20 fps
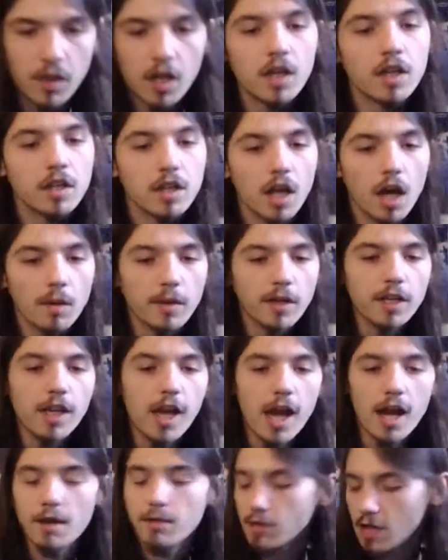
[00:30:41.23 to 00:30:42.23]
You know, I mean,
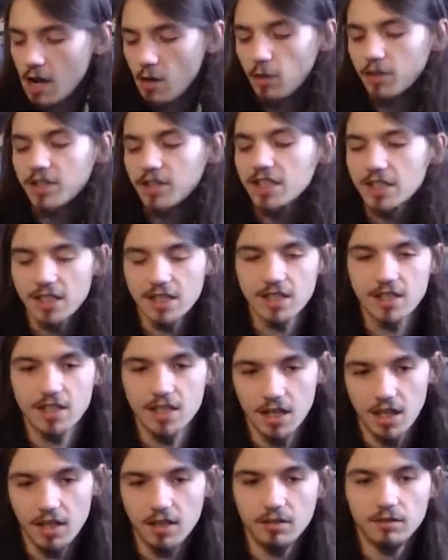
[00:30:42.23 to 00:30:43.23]
yeah, I want the
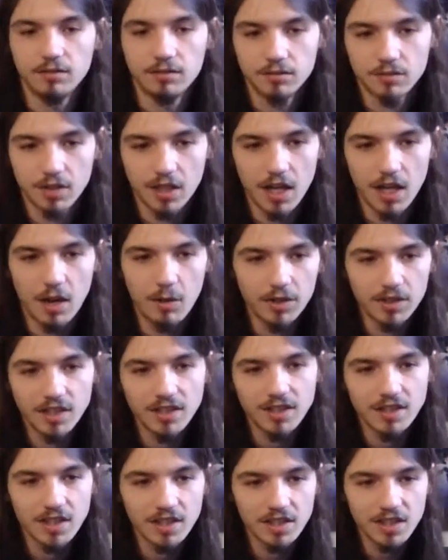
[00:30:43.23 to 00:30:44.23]
68. I want the
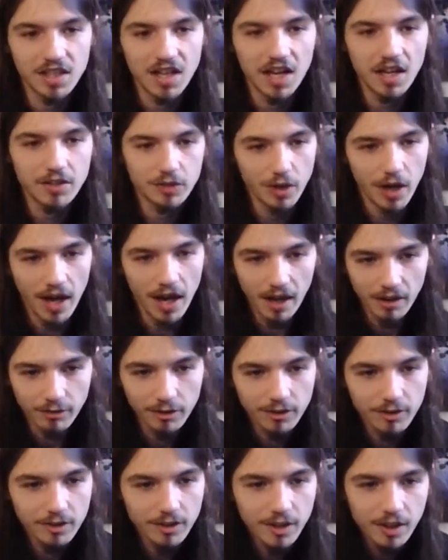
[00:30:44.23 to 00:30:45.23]
68 drive,
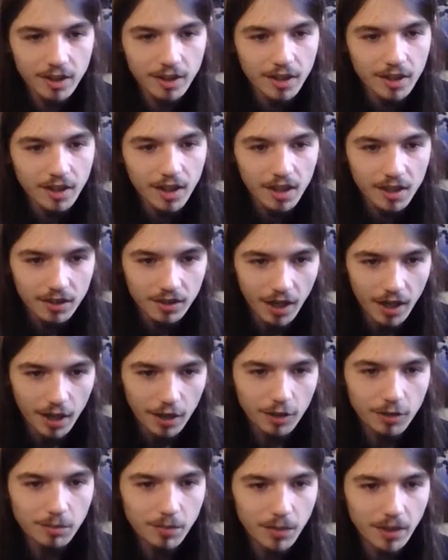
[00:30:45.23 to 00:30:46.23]
you know,
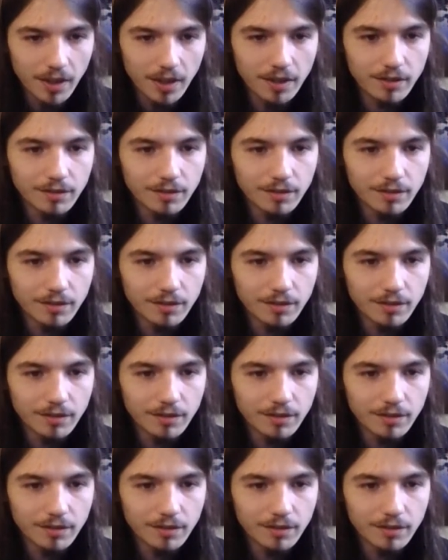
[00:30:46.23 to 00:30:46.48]
but